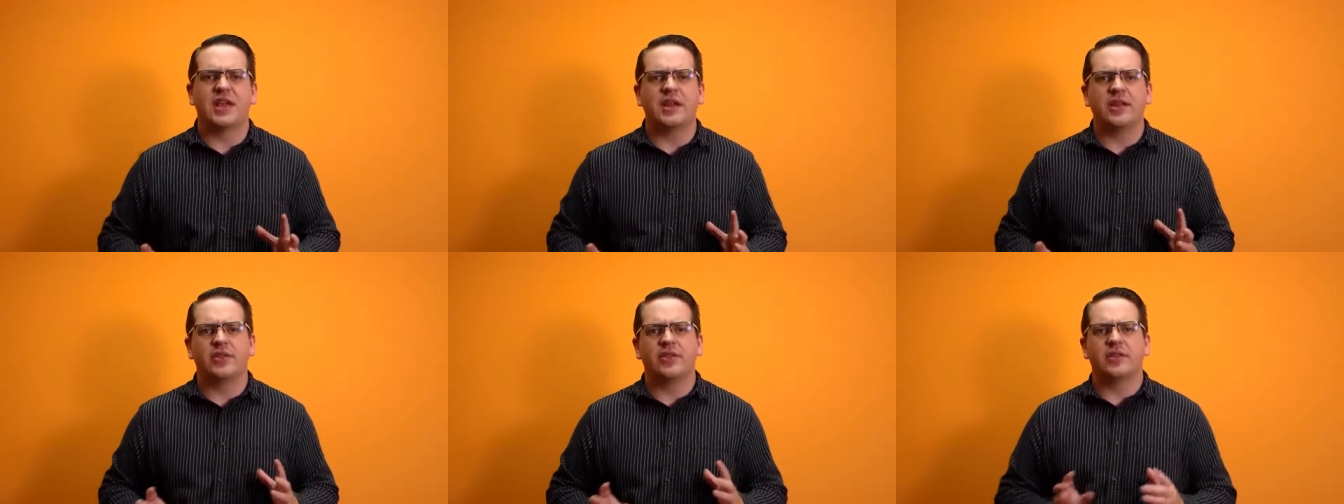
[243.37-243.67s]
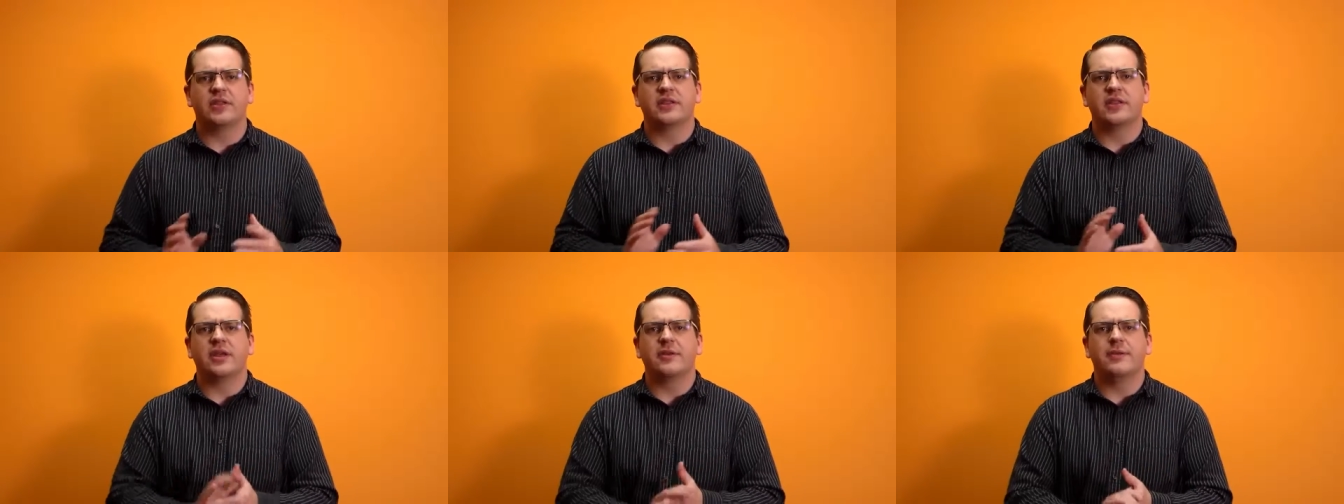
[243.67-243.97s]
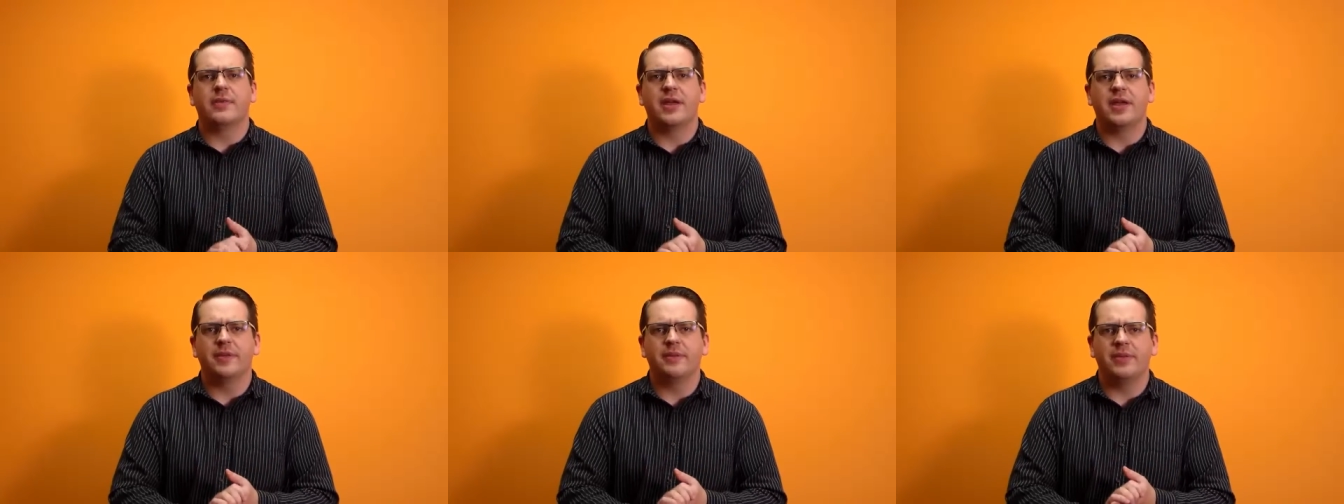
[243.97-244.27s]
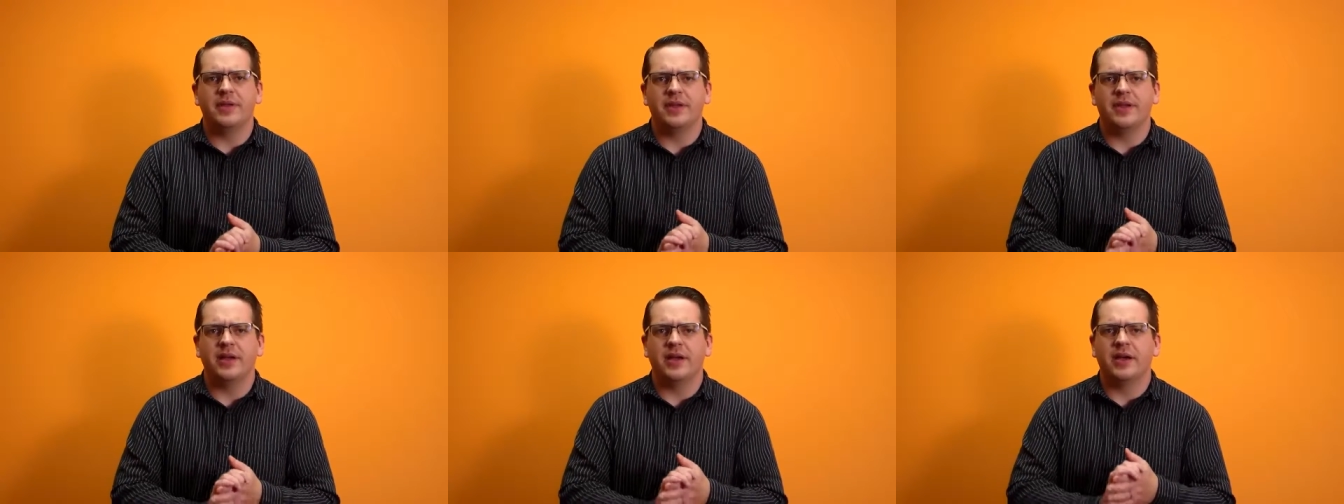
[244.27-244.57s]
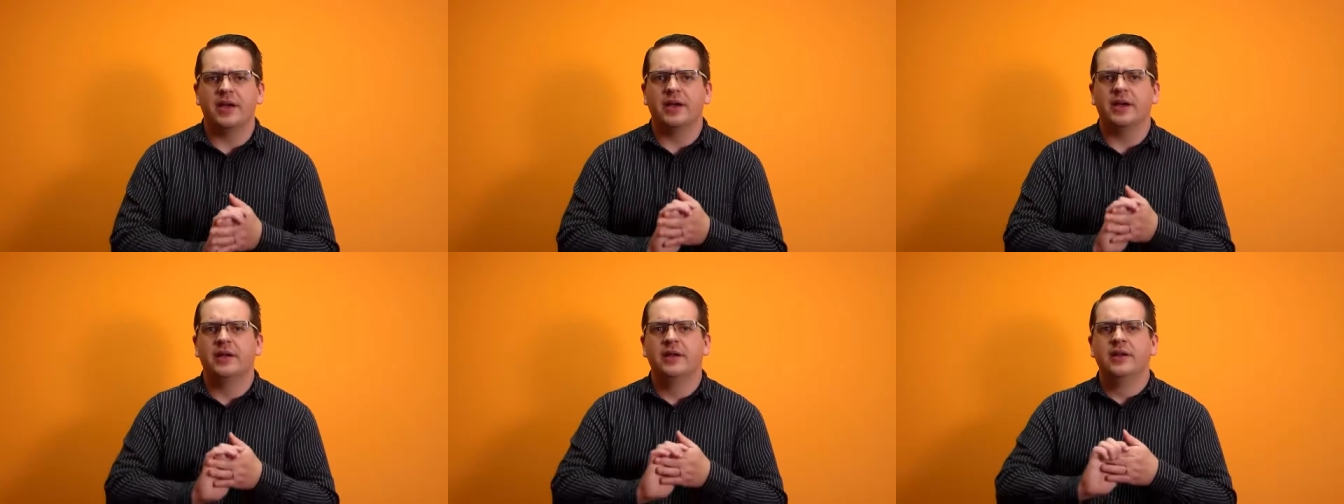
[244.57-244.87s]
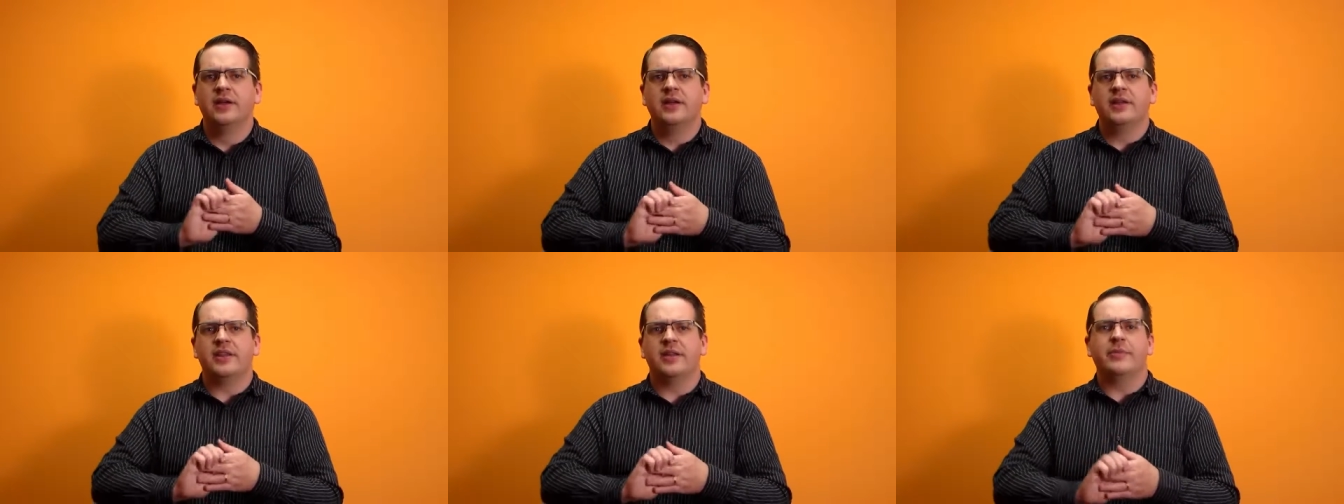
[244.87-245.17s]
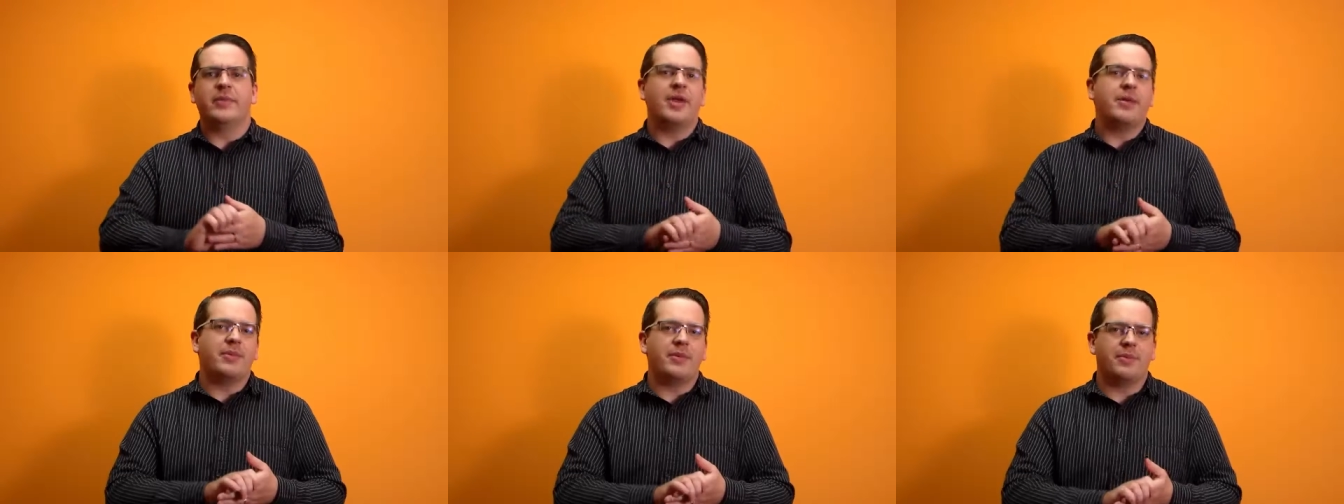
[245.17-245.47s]
anything that may
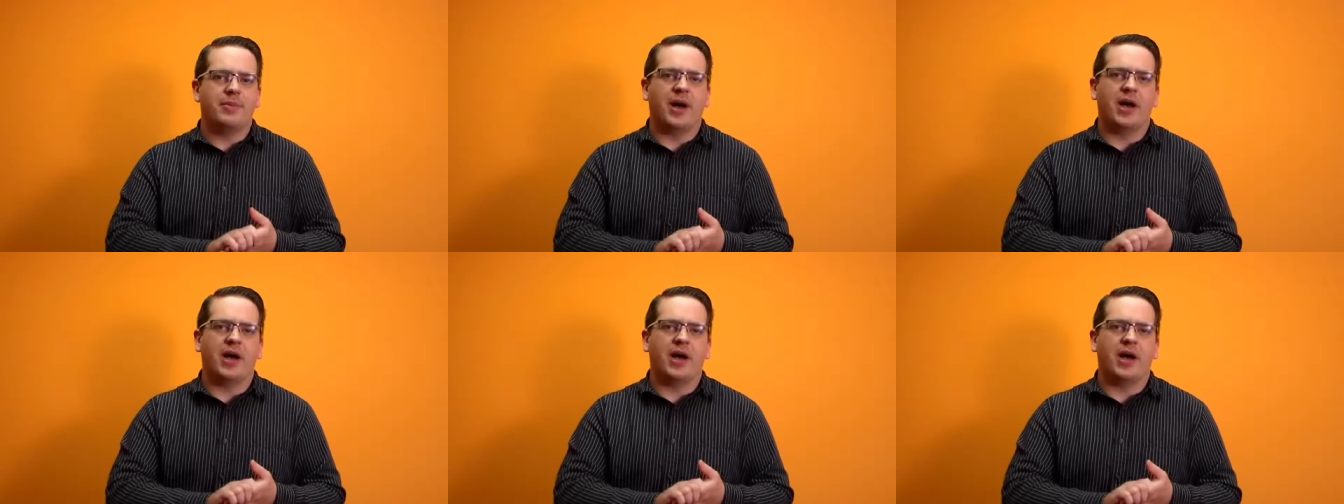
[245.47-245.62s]
be